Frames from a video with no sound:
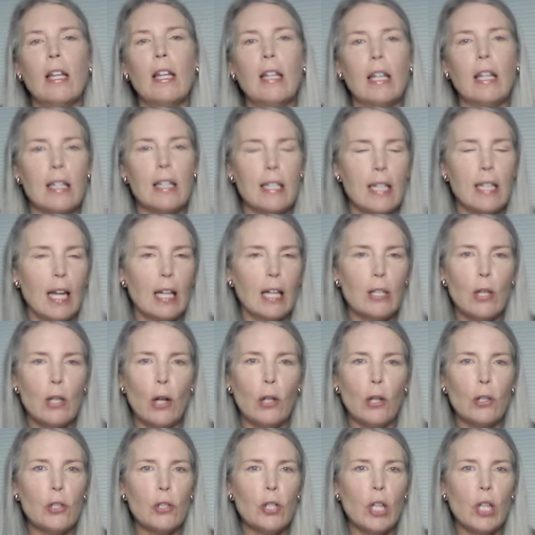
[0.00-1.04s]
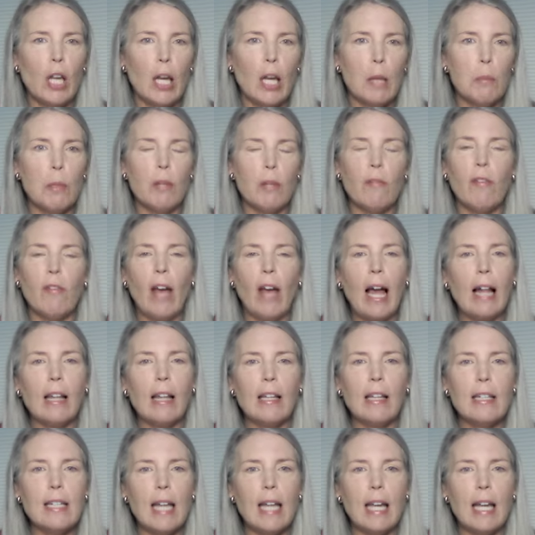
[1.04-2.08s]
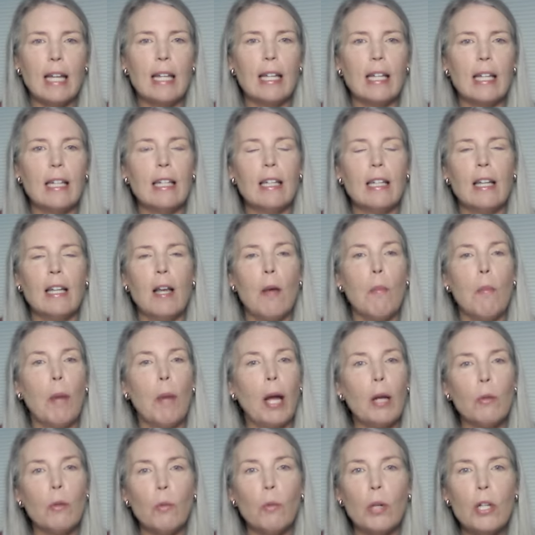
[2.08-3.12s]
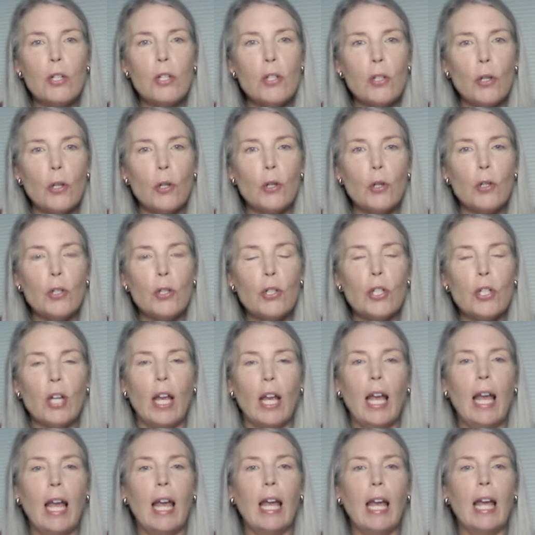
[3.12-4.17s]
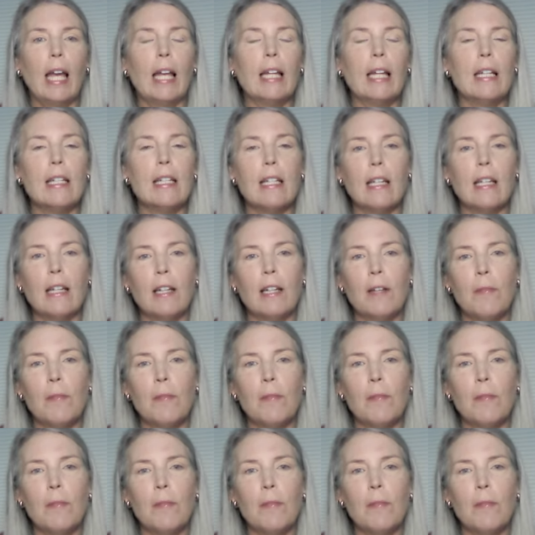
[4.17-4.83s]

that the technology had been validated by research and